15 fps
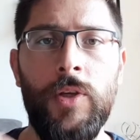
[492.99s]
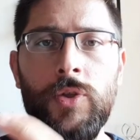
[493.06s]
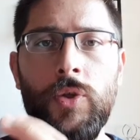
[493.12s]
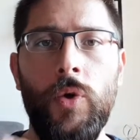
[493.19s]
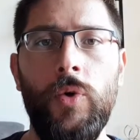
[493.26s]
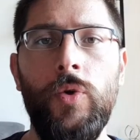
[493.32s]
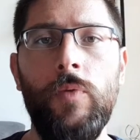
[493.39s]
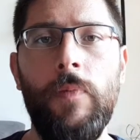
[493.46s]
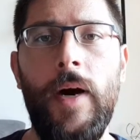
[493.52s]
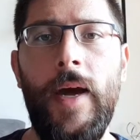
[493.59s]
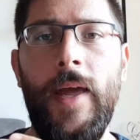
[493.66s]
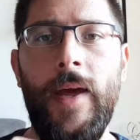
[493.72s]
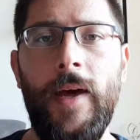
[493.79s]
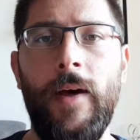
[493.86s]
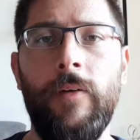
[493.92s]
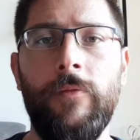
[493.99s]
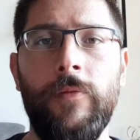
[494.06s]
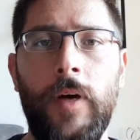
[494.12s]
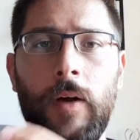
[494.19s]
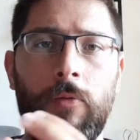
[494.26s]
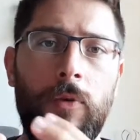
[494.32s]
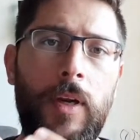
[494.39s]
So you might
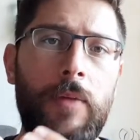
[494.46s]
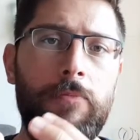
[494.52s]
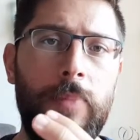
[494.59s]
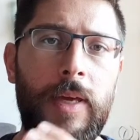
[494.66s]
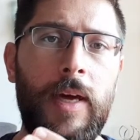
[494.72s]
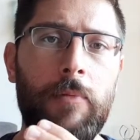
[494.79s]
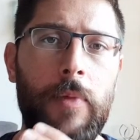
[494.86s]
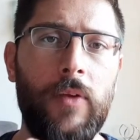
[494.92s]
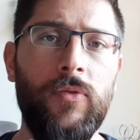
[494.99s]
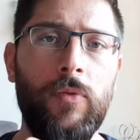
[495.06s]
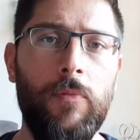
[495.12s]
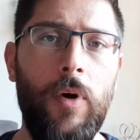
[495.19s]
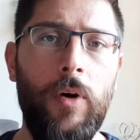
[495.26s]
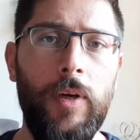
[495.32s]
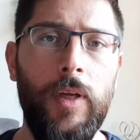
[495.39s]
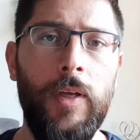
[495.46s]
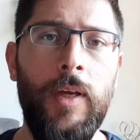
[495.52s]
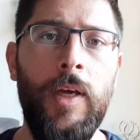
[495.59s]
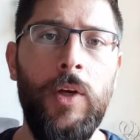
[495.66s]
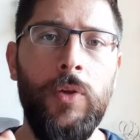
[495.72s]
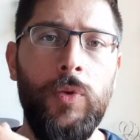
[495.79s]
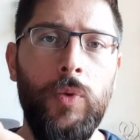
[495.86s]
have a really big amount of
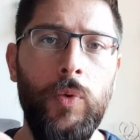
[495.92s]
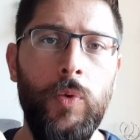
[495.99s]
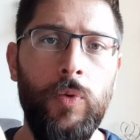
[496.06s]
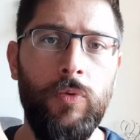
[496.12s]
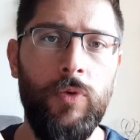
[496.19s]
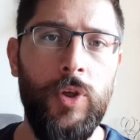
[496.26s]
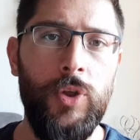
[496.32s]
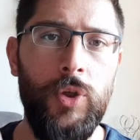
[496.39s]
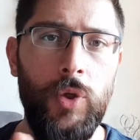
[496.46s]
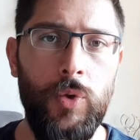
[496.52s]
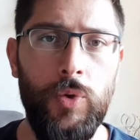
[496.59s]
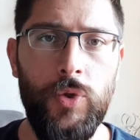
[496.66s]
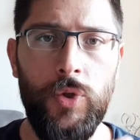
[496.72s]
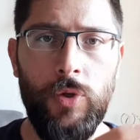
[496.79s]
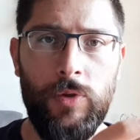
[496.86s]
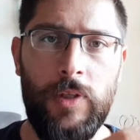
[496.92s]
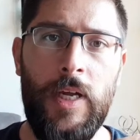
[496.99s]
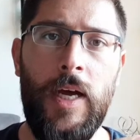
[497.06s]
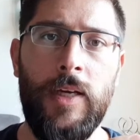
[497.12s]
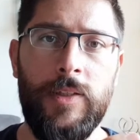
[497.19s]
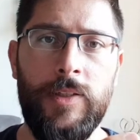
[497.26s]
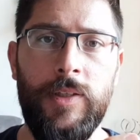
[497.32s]
money to reduce your
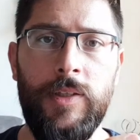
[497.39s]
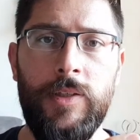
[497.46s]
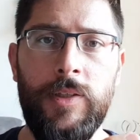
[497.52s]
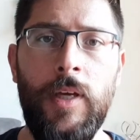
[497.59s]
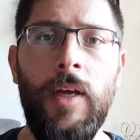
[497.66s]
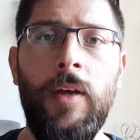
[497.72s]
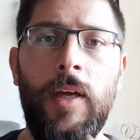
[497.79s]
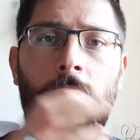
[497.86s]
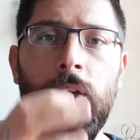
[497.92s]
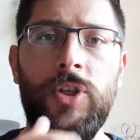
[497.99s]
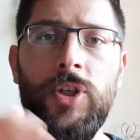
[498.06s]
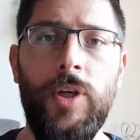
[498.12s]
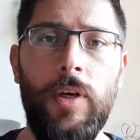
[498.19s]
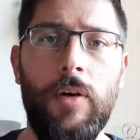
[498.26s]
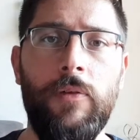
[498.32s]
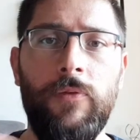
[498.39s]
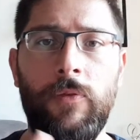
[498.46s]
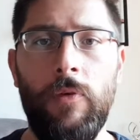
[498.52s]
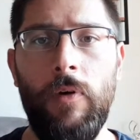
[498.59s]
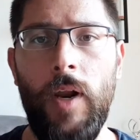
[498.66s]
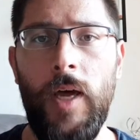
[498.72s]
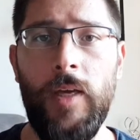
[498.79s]
taxes each year
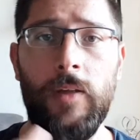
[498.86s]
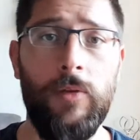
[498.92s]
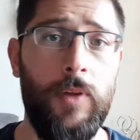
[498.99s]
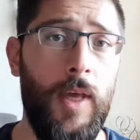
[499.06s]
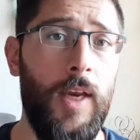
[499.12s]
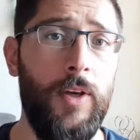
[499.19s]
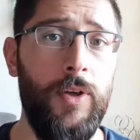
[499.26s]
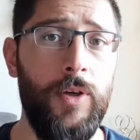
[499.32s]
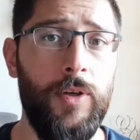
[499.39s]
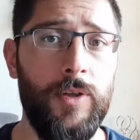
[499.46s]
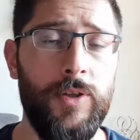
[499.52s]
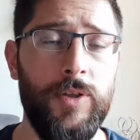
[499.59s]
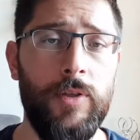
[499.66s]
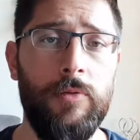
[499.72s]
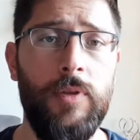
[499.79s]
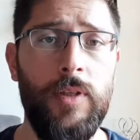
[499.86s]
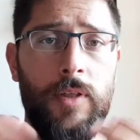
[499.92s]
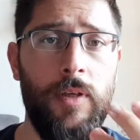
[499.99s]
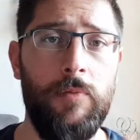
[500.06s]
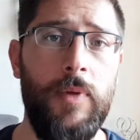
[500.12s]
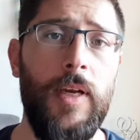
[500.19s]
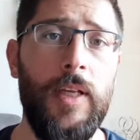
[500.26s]
for like 10 years. This
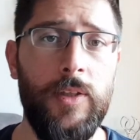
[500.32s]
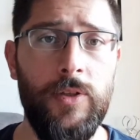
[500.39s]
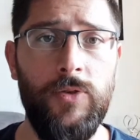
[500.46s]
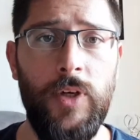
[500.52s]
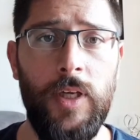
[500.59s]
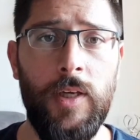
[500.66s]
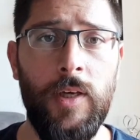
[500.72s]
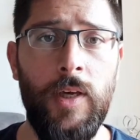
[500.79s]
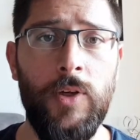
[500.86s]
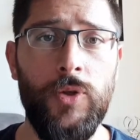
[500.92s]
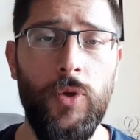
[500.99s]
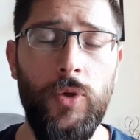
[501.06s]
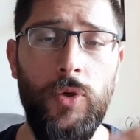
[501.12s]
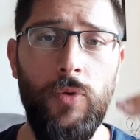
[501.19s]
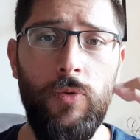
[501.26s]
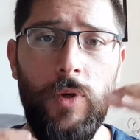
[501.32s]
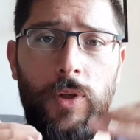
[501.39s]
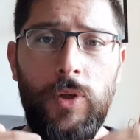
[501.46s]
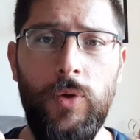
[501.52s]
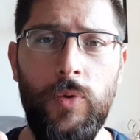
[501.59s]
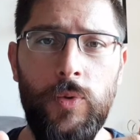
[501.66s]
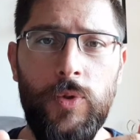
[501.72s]
could be another trick. So you
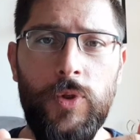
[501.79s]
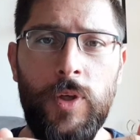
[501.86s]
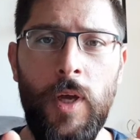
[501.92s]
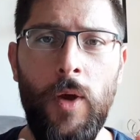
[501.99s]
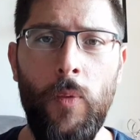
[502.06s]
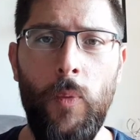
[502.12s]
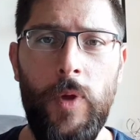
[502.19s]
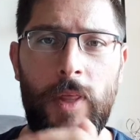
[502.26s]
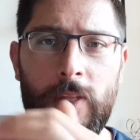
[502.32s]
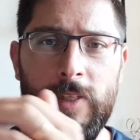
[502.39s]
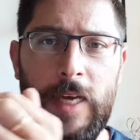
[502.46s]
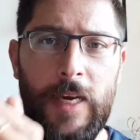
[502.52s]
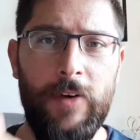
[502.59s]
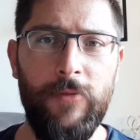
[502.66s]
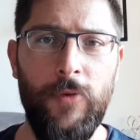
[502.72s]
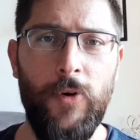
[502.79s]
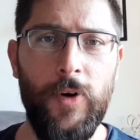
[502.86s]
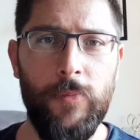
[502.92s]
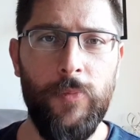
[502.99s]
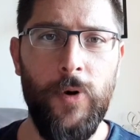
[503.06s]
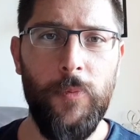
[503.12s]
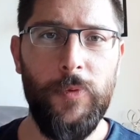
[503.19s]
reduce with Italian
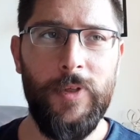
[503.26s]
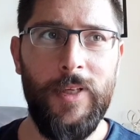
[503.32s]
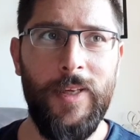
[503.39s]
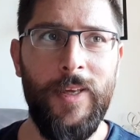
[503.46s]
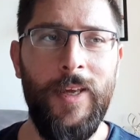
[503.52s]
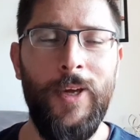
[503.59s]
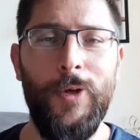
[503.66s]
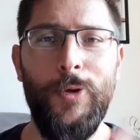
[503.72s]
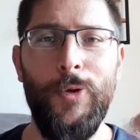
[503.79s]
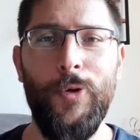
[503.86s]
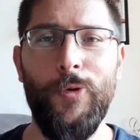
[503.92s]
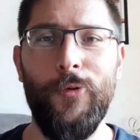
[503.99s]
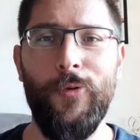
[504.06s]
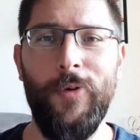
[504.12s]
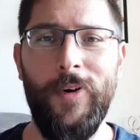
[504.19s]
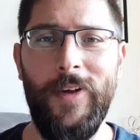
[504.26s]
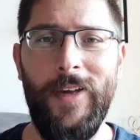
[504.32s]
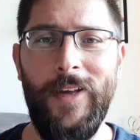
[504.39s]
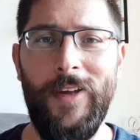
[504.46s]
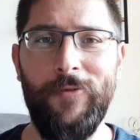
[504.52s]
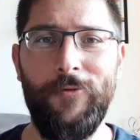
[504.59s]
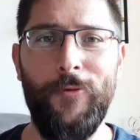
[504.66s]
foreign property your
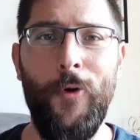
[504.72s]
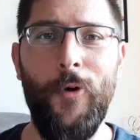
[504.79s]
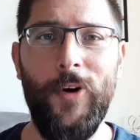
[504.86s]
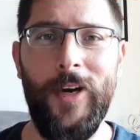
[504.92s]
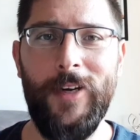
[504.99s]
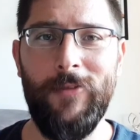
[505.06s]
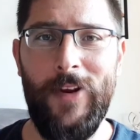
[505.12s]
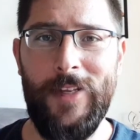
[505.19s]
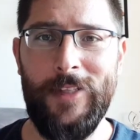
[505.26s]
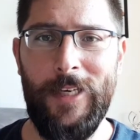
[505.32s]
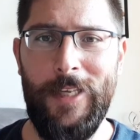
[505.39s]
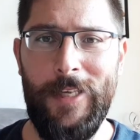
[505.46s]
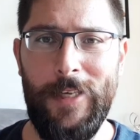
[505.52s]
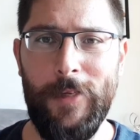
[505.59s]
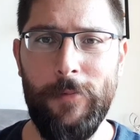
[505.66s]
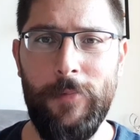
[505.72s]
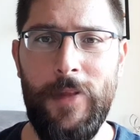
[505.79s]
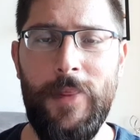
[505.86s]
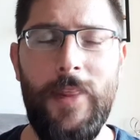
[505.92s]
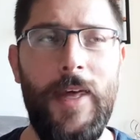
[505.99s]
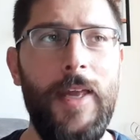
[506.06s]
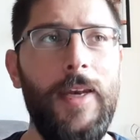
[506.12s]
foreign rental income,
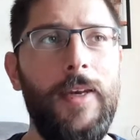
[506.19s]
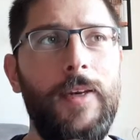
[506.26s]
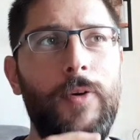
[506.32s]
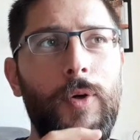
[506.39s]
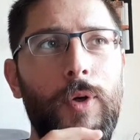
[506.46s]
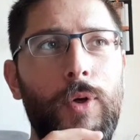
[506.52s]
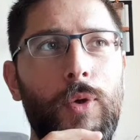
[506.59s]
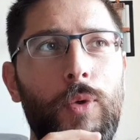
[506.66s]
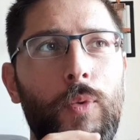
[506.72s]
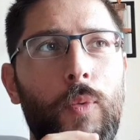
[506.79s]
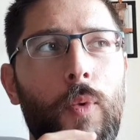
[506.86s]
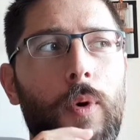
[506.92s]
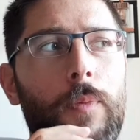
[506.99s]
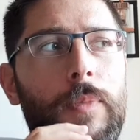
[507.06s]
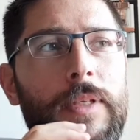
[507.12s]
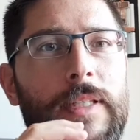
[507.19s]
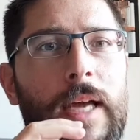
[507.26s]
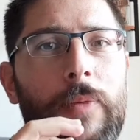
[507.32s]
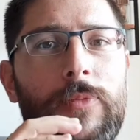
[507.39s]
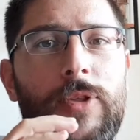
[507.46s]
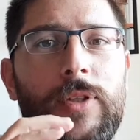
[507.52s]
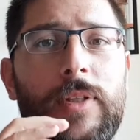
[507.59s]
and then you won't be
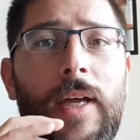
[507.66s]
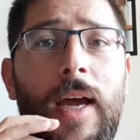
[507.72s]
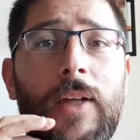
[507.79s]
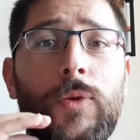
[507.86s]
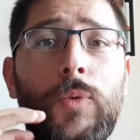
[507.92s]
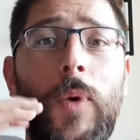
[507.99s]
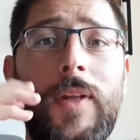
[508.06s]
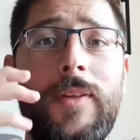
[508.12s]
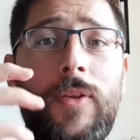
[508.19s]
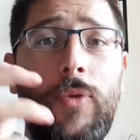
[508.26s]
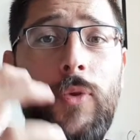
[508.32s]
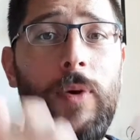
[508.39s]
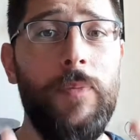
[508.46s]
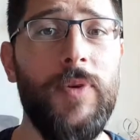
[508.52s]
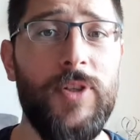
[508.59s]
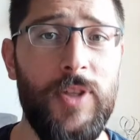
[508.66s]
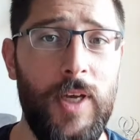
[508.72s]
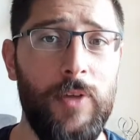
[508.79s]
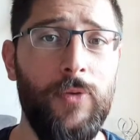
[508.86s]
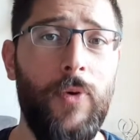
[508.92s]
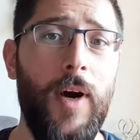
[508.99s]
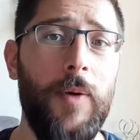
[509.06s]
subject at
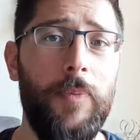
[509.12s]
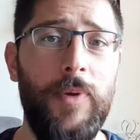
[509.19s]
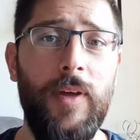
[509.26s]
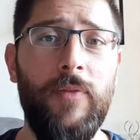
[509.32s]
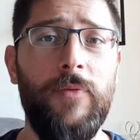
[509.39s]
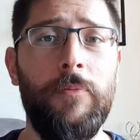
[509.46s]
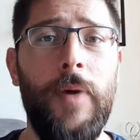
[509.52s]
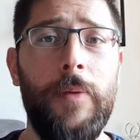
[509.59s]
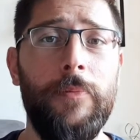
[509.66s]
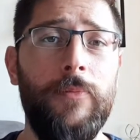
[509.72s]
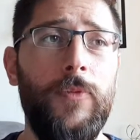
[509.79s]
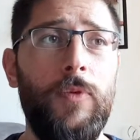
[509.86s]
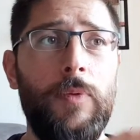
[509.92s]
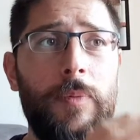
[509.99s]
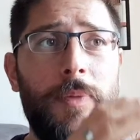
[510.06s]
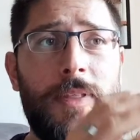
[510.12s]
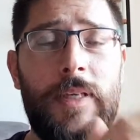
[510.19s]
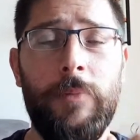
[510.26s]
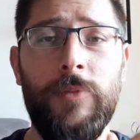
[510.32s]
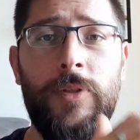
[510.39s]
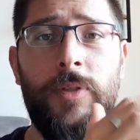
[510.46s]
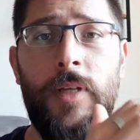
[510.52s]
23% to RPF, but you will be
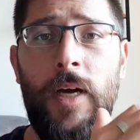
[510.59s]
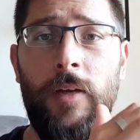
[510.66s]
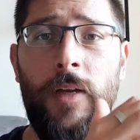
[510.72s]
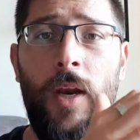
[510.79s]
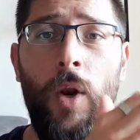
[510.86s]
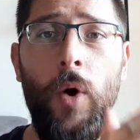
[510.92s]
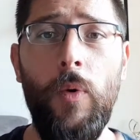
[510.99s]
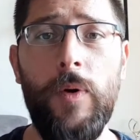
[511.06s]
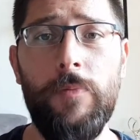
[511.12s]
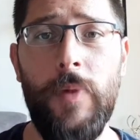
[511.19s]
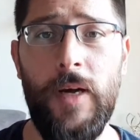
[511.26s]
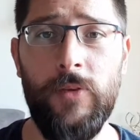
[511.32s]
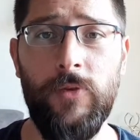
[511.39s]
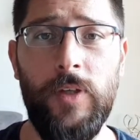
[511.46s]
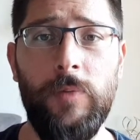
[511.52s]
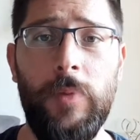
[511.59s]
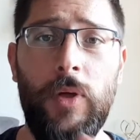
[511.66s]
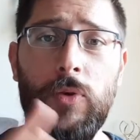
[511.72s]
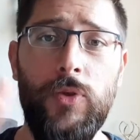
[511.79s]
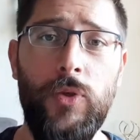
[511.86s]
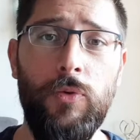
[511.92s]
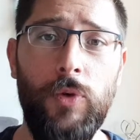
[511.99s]
subject on a lower band rate
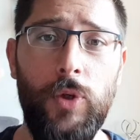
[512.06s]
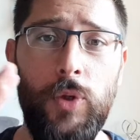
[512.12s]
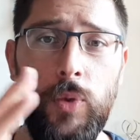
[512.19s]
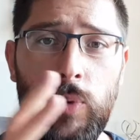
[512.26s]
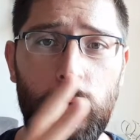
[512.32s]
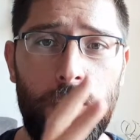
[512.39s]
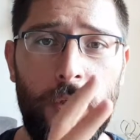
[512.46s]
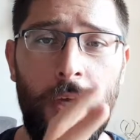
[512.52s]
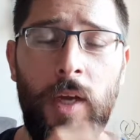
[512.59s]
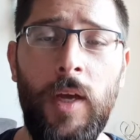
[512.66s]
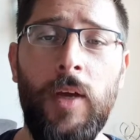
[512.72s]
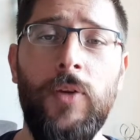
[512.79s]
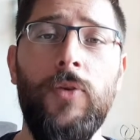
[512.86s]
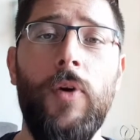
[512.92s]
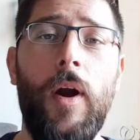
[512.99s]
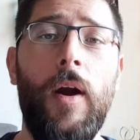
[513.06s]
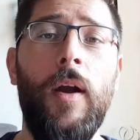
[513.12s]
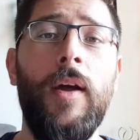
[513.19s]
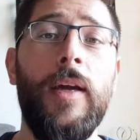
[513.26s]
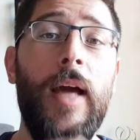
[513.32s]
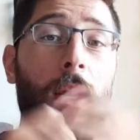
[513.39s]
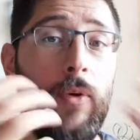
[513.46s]
because you reduce your
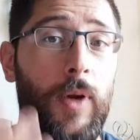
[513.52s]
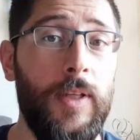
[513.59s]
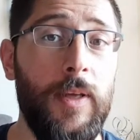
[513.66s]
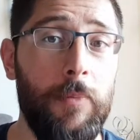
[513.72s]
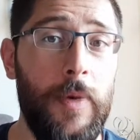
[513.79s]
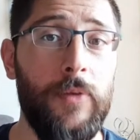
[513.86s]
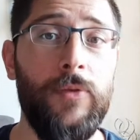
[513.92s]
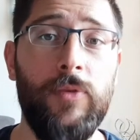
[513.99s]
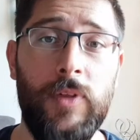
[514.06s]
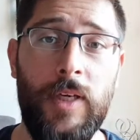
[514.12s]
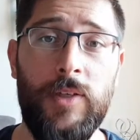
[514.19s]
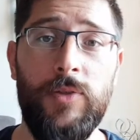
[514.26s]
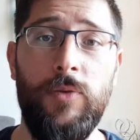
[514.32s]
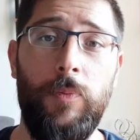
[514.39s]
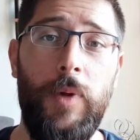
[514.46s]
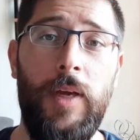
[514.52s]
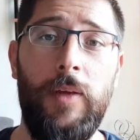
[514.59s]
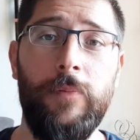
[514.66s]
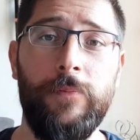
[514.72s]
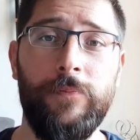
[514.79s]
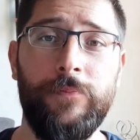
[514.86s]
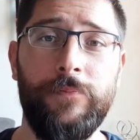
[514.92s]
calculated amount of tax to pay.
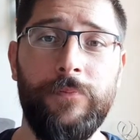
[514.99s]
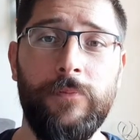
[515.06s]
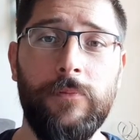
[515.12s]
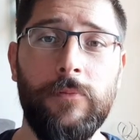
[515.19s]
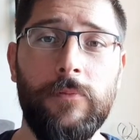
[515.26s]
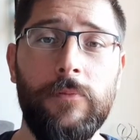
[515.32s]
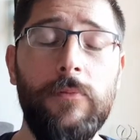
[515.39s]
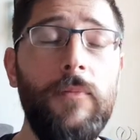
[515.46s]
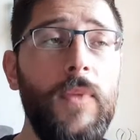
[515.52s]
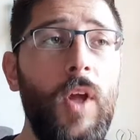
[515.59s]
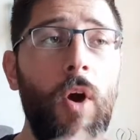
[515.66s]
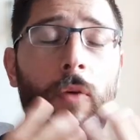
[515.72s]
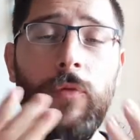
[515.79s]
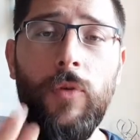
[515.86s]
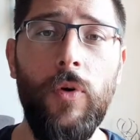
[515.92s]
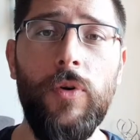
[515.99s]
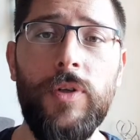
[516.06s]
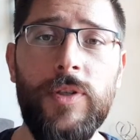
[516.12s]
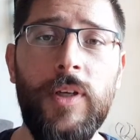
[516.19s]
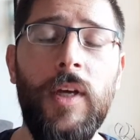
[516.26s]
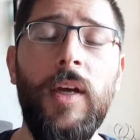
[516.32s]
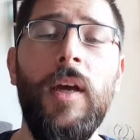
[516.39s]
Of
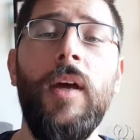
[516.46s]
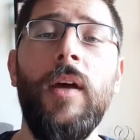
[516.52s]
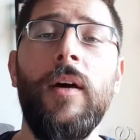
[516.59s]
course,